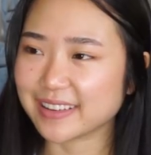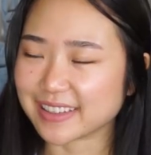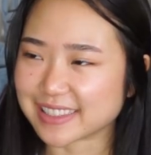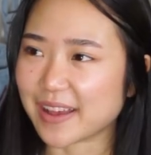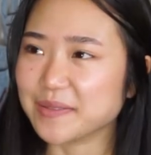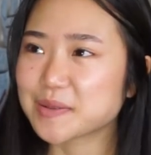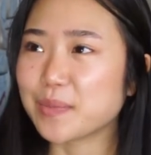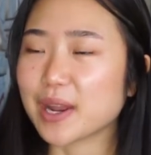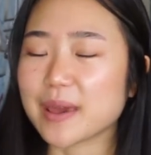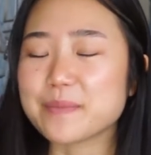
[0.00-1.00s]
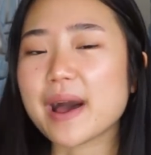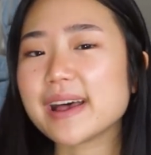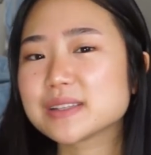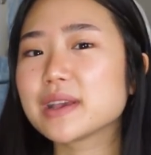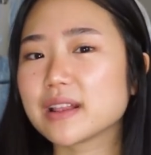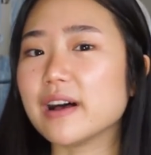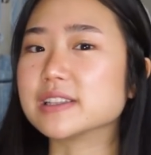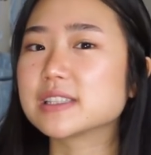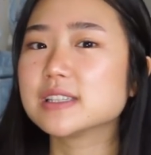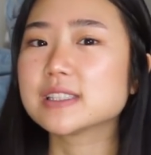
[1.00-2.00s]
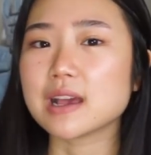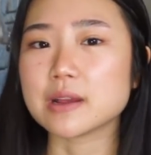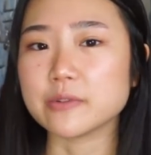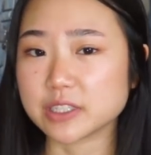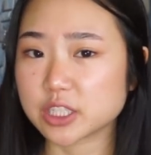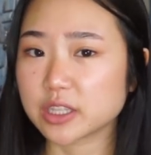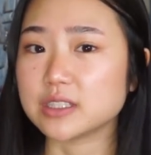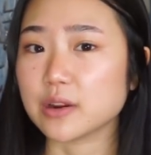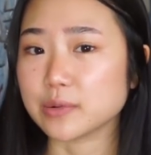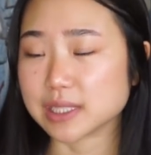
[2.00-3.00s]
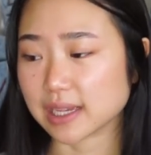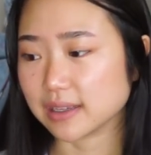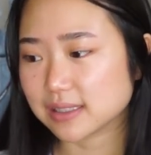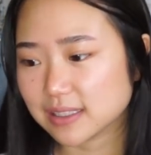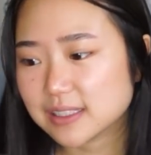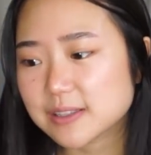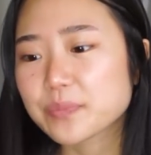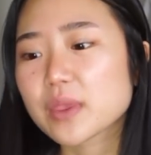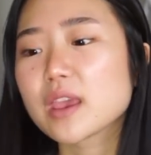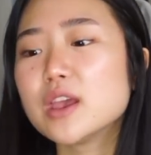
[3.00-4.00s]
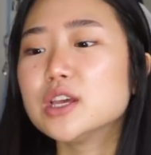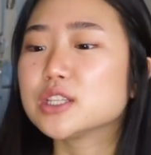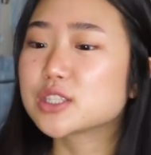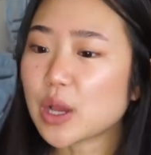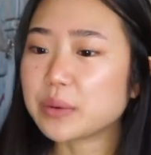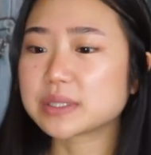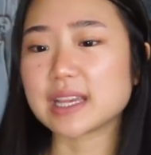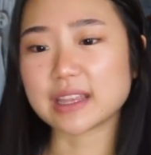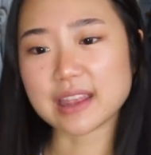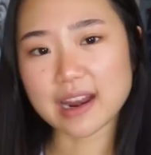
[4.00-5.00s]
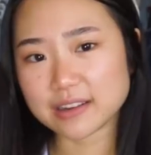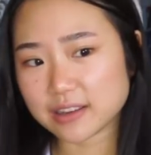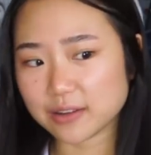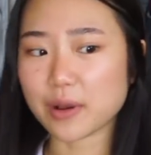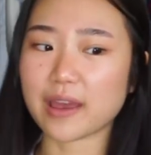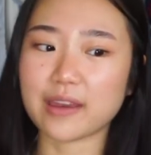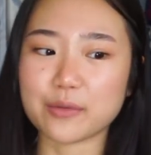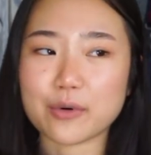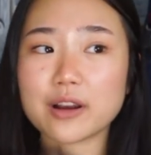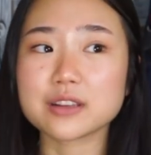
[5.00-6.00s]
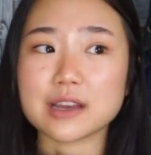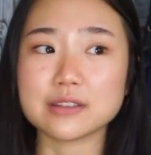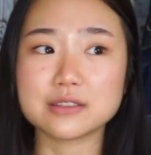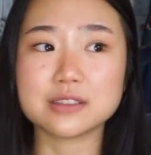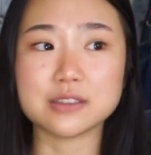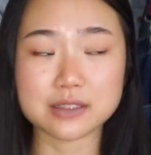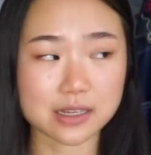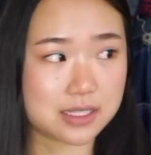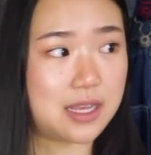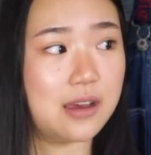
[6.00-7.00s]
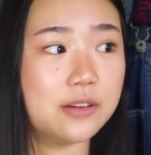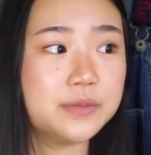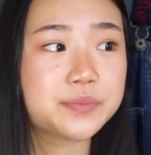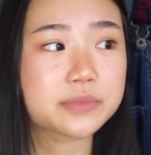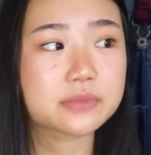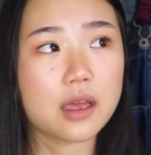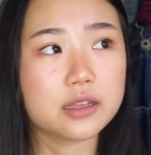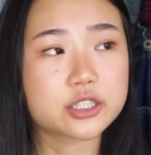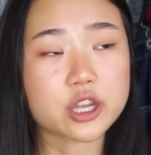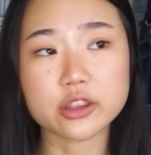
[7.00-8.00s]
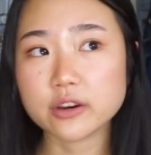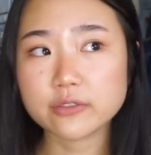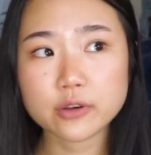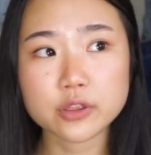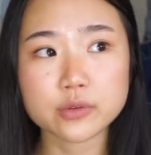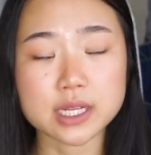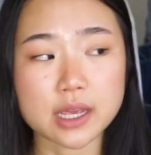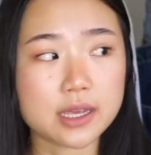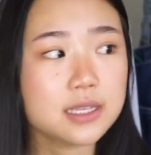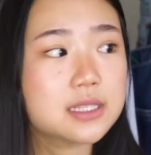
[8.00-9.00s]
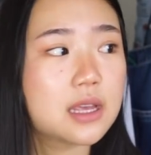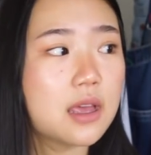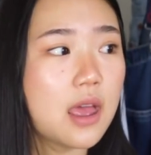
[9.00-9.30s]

exams, but I passed my classes and I'm officially done with sciences. So I was saying that I walked down to downtown. I shot there for 3 days,